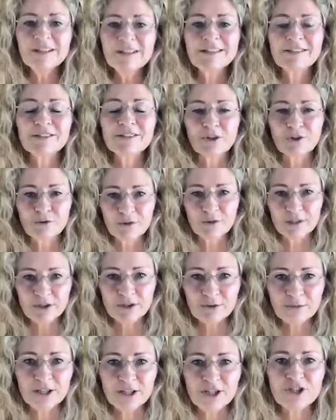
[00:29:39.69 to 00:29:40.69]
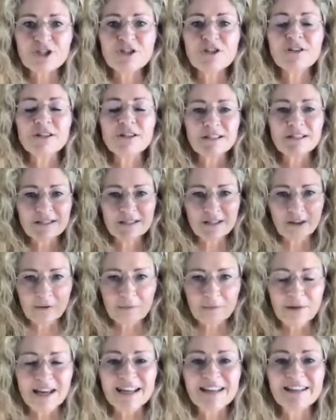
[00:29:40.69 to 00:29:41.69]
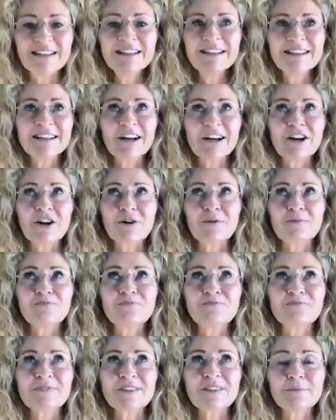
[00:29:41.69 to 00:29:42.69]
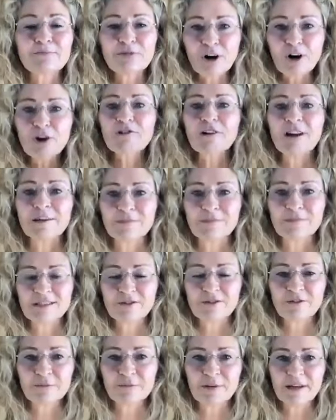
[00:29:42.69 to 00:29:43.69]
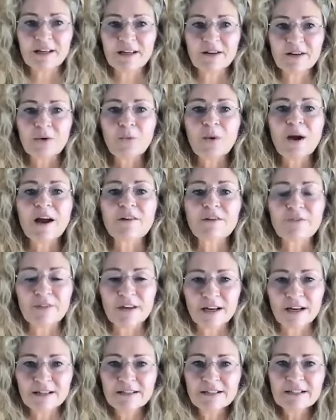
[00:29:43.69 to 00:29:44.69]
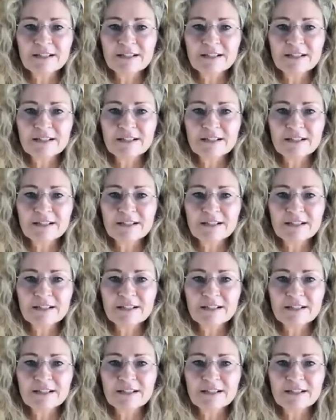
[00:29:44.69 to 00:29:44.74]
So your intuition is now being a program to sort of be aware of that.